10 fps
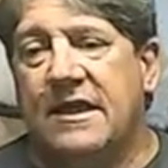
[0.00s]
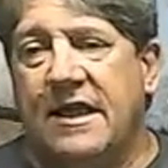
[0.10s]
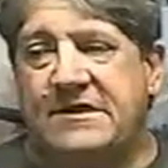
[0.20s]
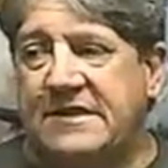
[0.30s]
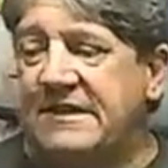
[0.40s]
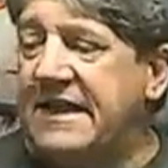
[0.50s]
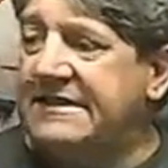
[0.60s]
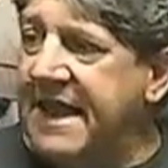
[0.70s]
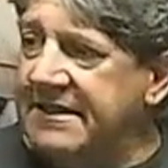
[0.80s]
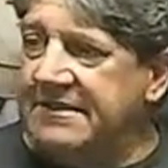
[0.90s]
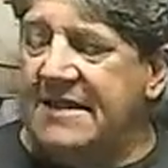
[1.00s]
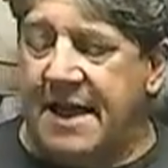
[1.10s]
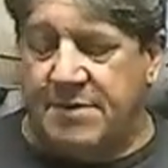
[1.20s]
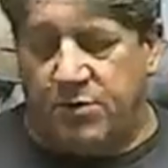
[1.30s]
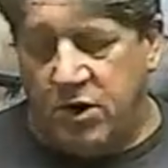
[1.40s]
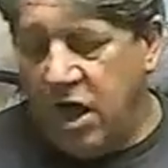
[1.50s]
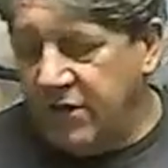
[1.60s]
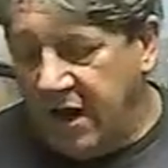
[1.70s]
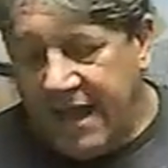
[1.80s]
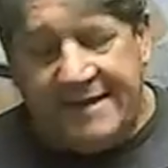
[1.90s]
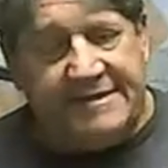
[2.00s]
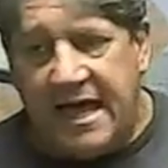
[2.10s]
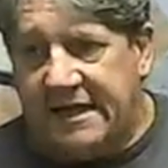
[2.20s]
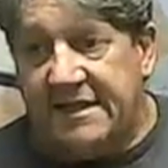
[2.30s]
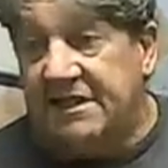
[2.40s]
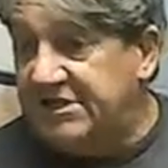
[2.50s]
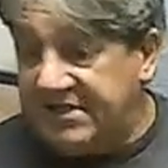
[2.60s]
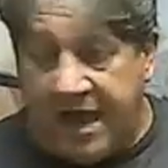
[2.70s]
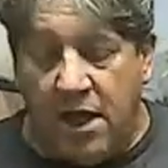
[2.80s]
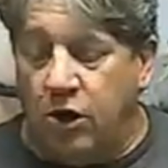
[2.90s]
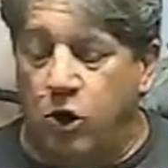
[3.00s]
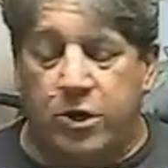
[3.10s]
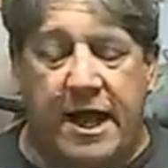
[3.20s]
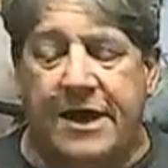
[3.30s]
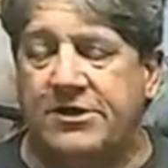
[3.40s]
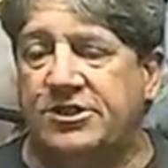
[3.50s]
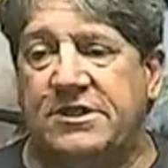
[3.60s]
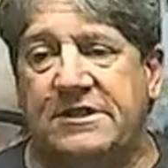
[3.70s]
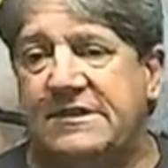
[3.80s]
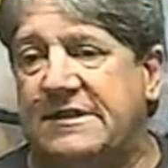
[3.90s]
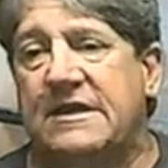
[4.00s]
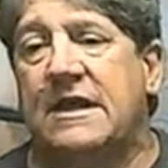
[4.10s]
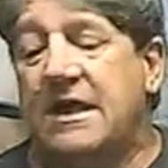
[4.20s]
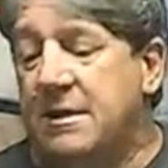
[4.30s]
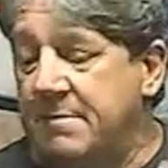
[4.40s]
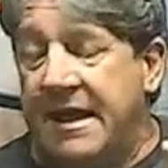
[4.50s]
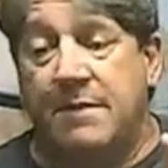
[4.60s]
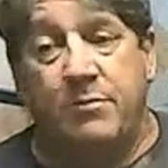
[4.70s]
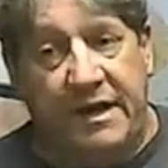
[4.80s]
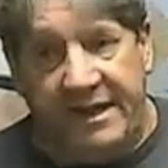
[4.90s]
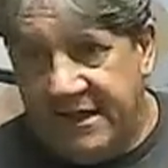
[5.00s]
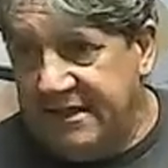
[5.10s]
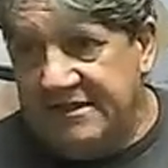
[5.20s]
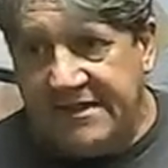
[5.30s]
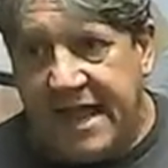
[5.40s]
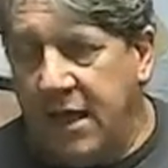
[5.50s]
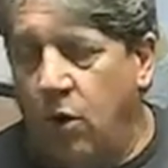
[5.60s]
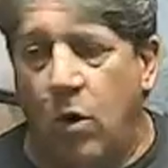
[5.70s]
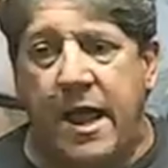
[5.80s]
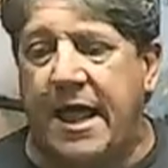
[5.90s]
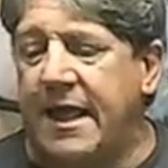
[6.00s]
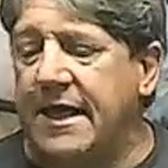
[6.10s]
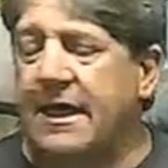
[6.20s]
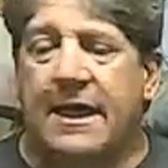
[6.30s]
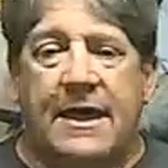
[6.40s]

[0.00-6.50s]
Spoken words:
is that they take the time to put all the lights on it and the scale locations, make them blink in the scale way.